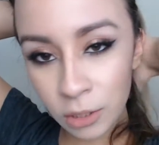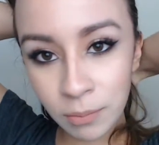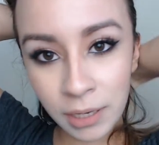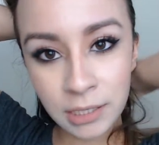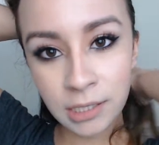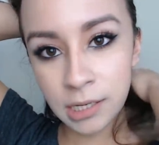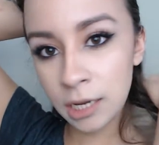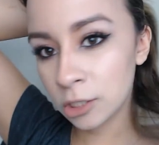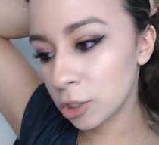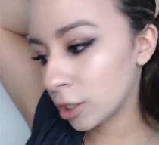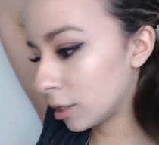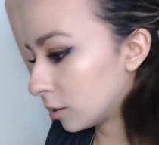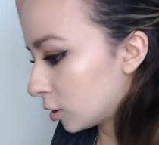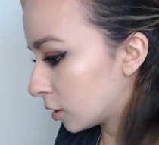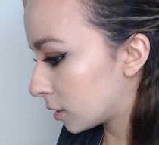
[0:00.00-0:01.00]
by
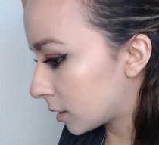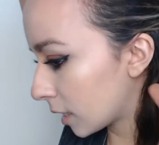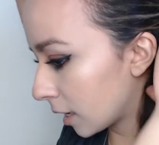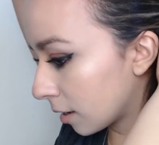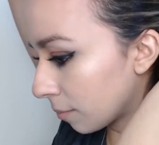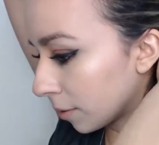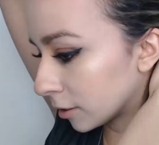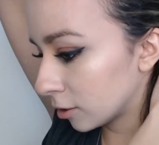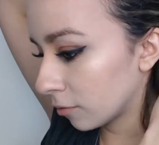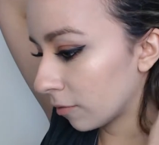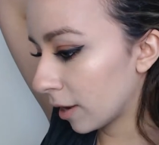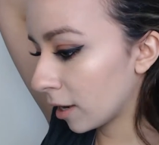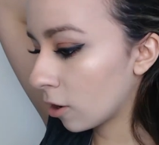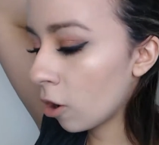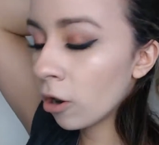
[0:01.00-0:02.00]
section. Just take a bunch of
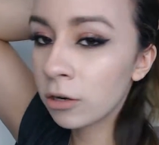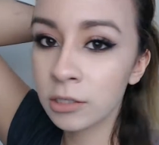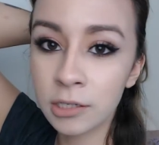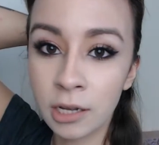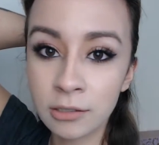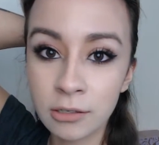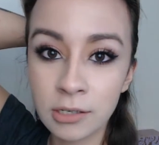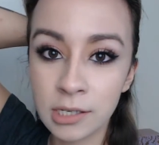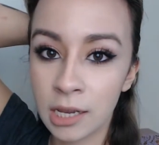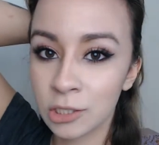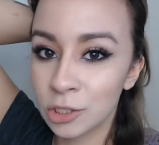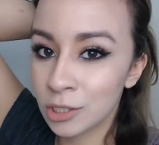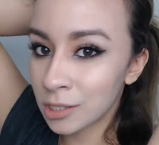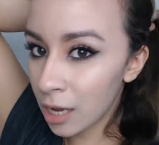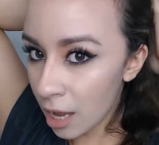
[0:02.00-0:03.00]
like horizontal
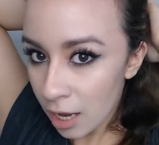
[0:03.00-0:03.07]
sections.